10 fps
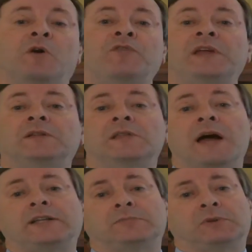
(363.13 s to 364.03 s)
of the
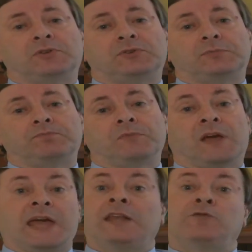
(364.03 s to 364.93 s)
Enlightenment.
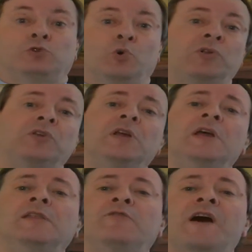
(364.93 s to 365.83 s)
Again, if you look at
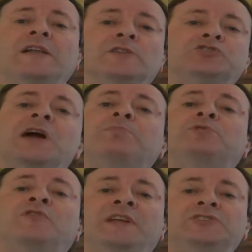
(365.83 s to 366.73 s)
the final
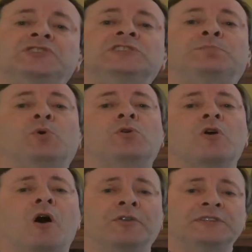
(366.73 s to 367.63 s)
chapter of Hitchens' book,
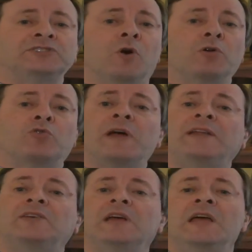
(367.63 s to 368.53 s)
God is Not
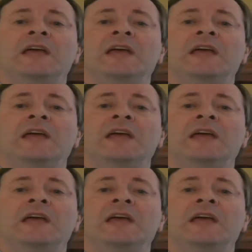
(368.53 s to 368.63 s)
Great,